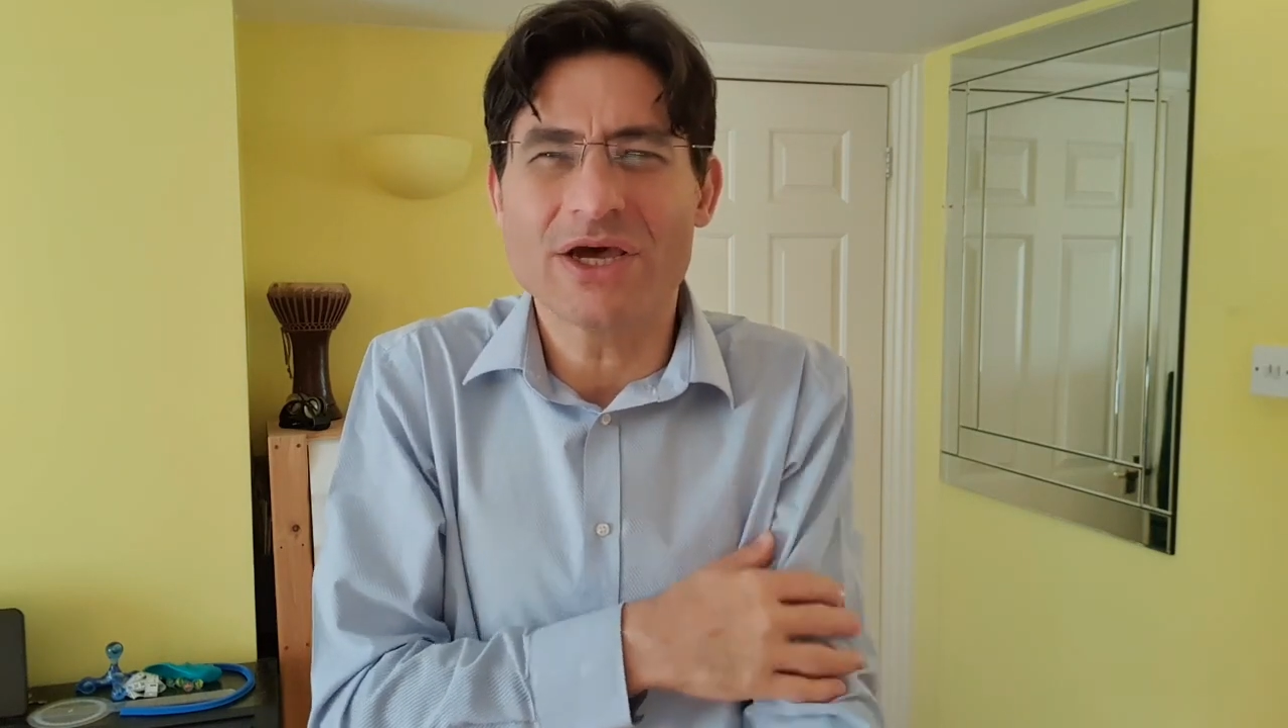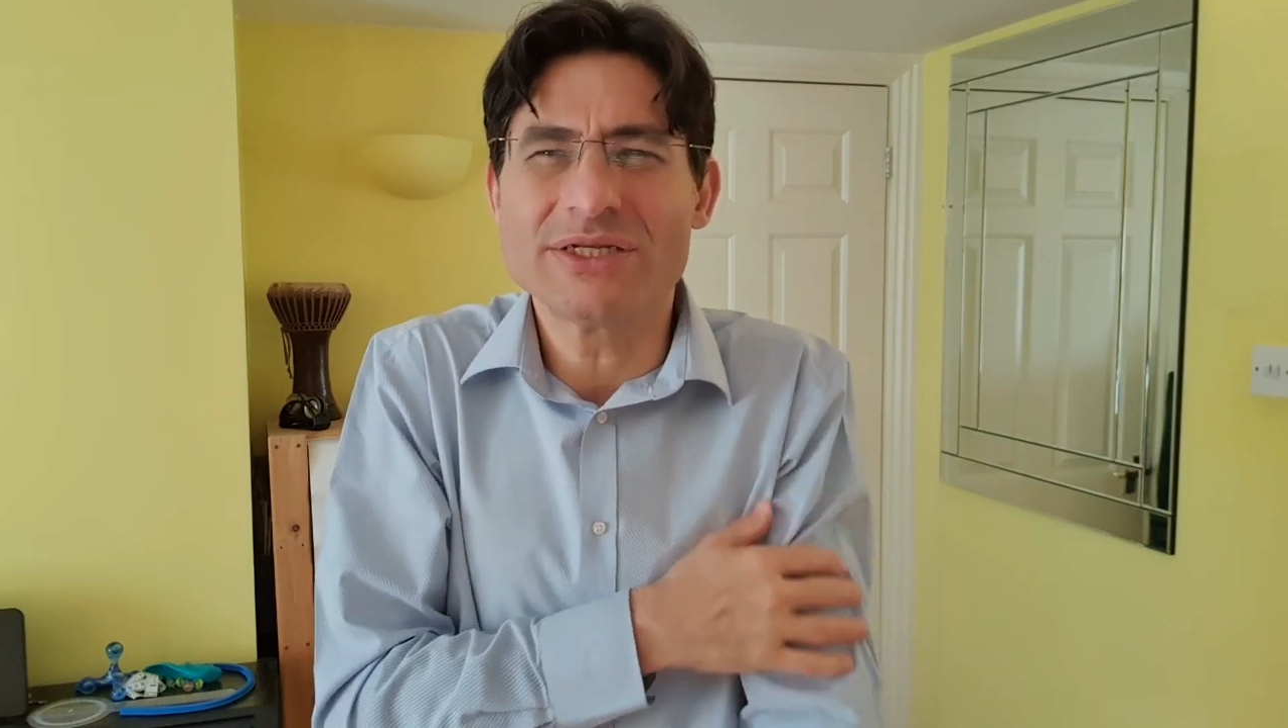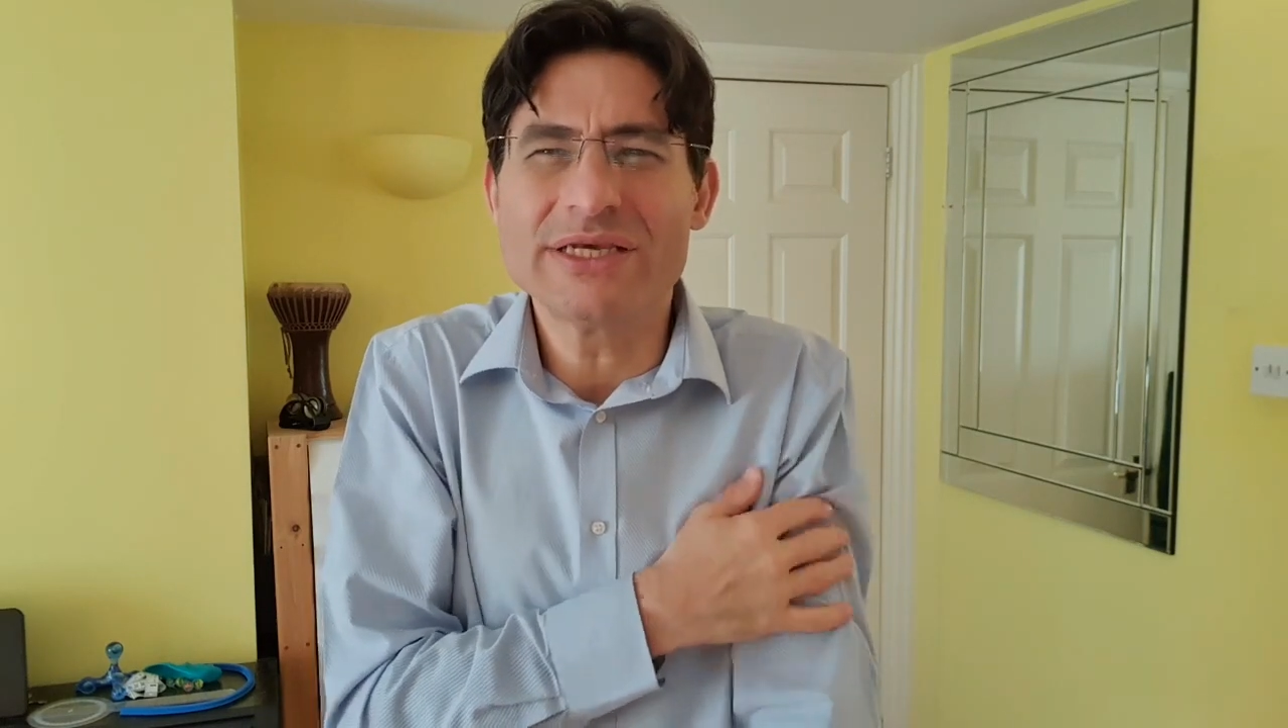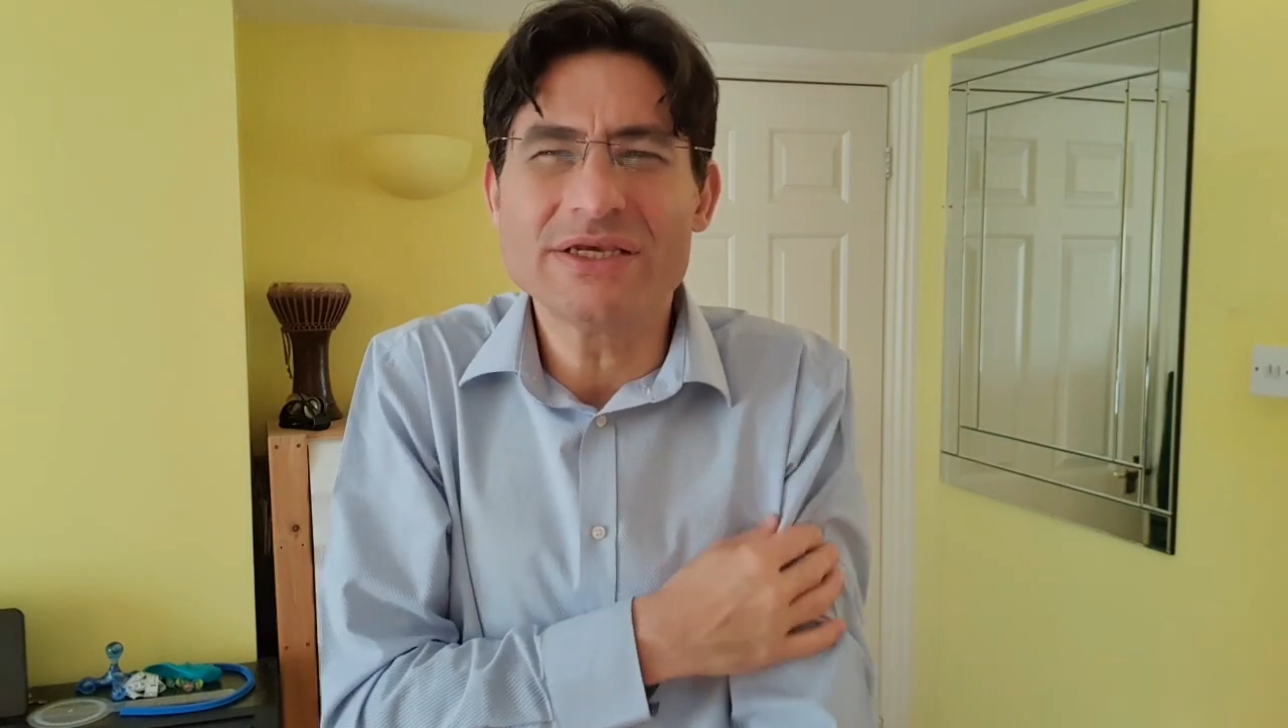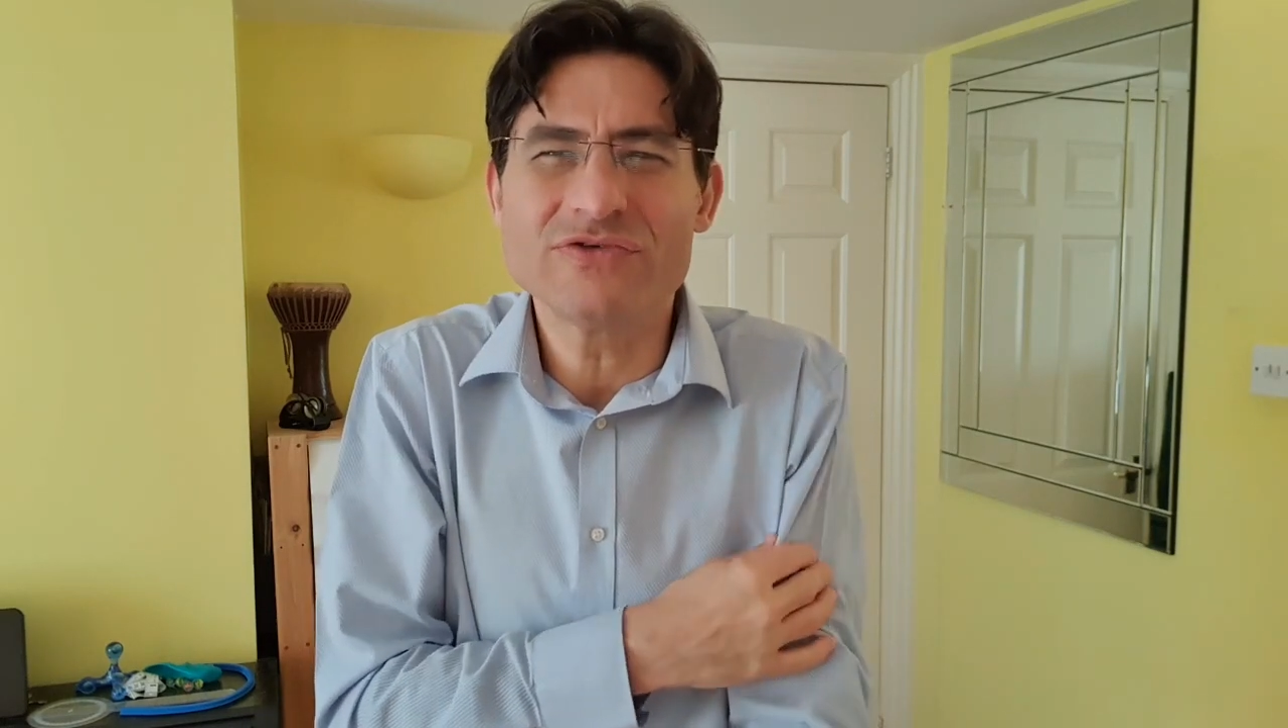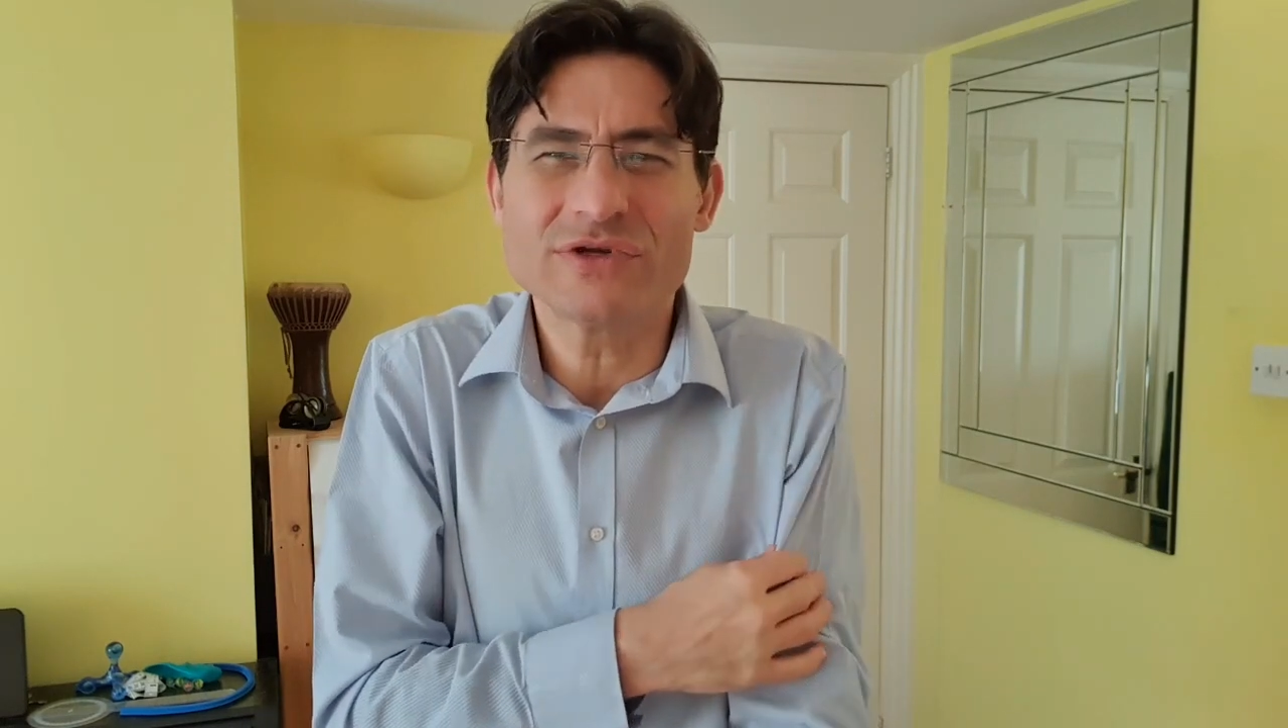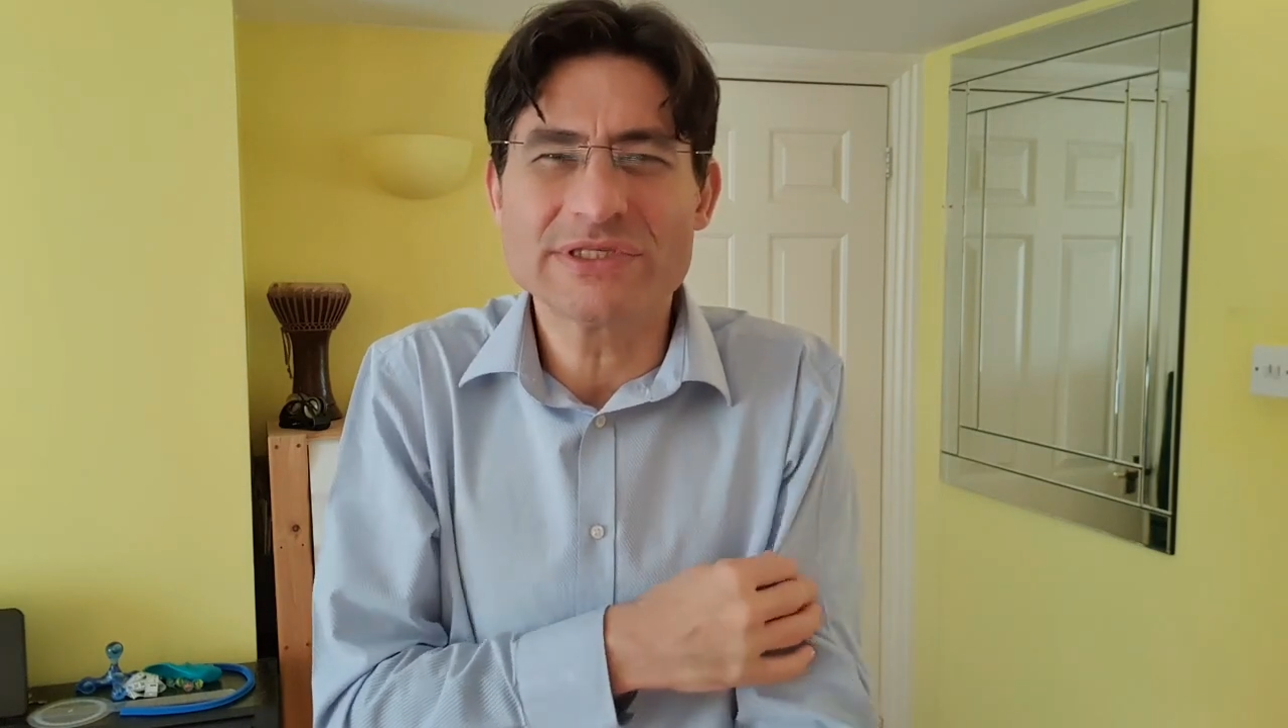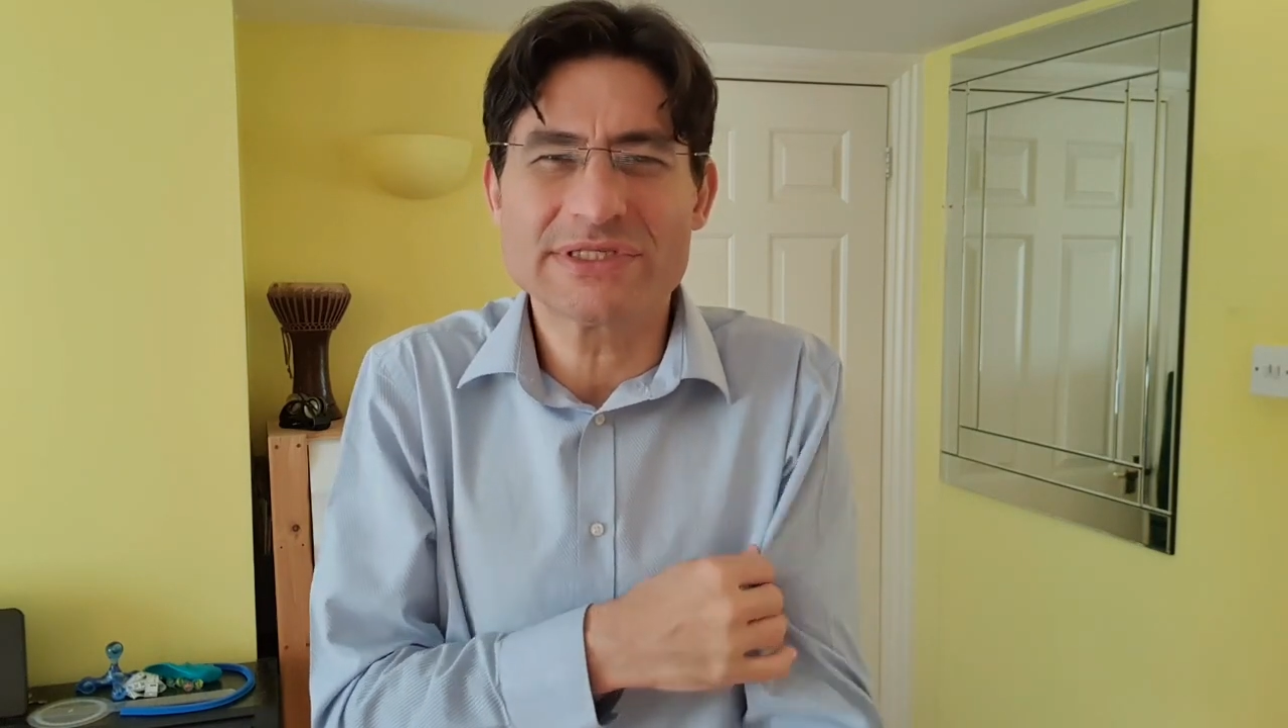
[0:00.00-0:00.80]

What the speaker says: adhesions